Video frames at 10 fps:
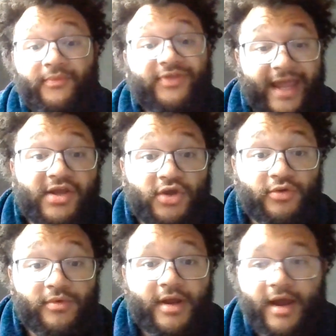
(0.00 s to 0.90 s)
thank
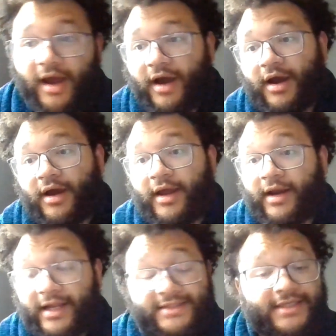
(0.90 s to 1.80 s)
you.
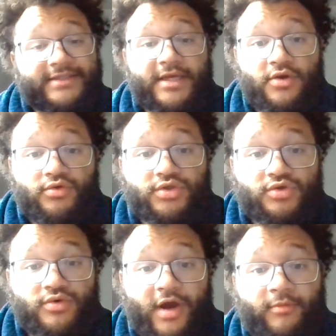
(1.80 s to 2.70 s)
And let's continue
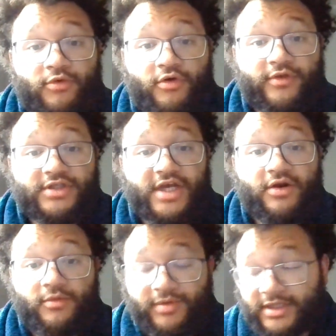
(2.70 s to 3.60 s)
to help grow the
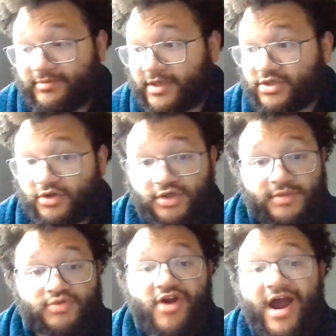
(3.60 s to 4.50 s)
channel. Please make sure you
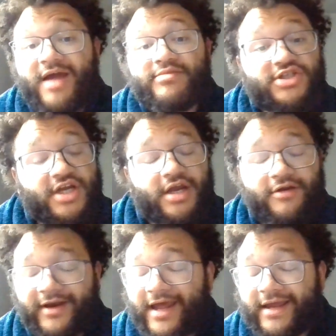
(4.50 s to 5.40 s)
subscribe and share
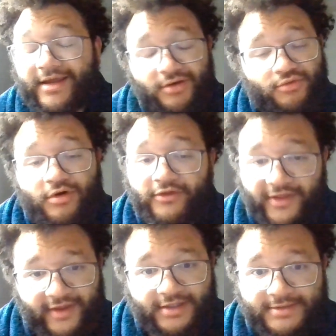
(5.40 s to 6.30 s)
and like and do all the
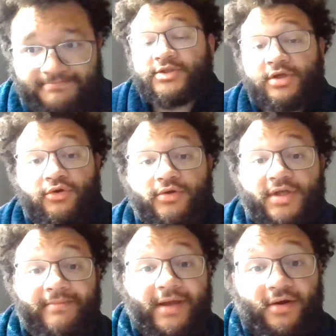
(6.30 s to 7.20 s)
things. Saludos
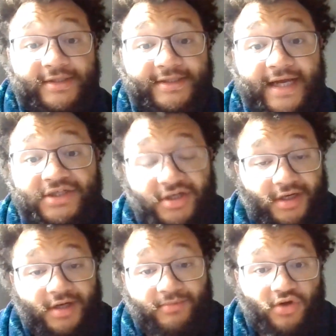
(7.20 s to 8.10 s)
Amigos is actually
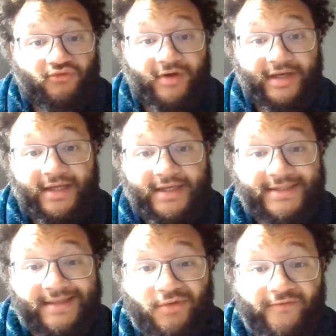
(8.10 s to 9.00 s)
going to be a really
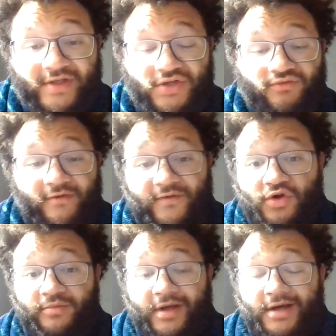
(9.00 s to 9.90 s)
easy movie to
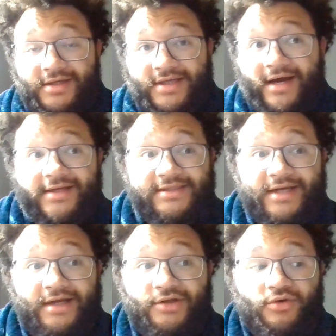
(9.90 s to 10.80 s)
review because honestly,
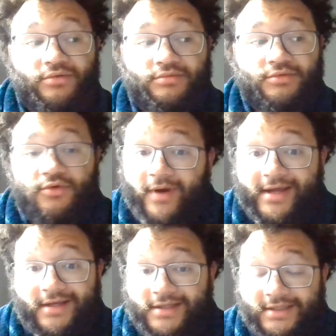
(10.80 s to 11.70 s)
I don't
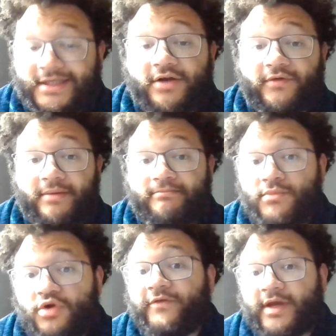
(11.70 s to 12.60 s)
quite consider it a
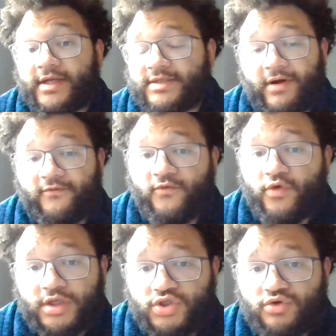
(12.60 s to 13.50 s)
movie. It's about
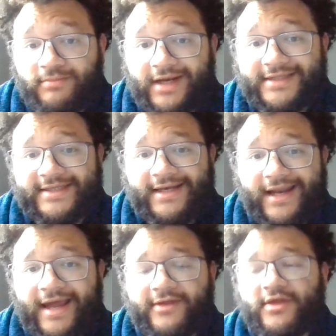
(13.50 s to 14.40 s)
42 minutes in
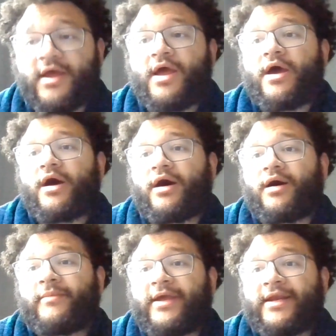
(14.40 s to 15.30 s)
length.
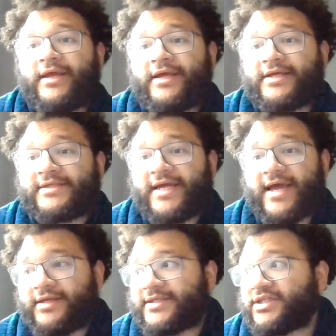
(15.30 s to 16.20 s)
It is
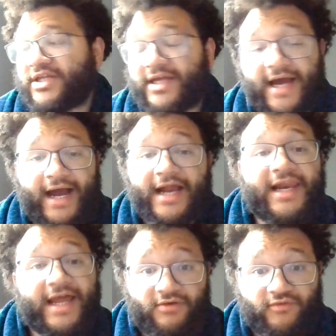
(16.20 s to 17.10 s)
essentially a
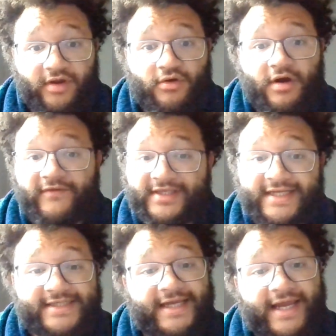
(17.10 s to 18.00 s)
highlight reel of a
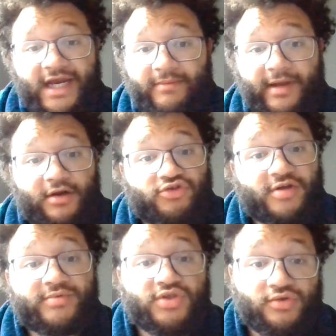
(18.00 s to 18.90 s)
Disney animator
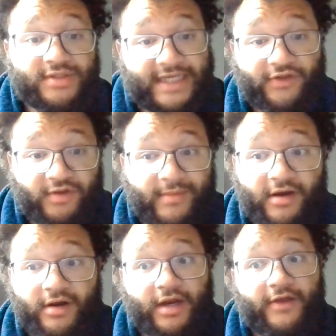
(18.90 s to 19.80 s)
trip to South
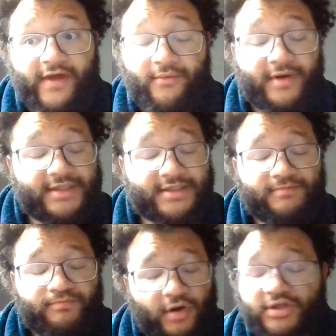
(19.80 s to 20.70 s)
America that was
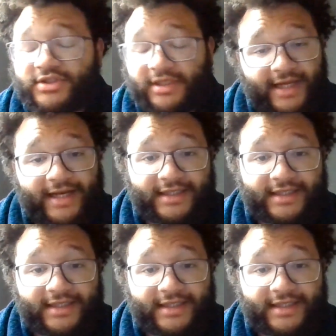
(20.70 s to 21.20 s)
partially, at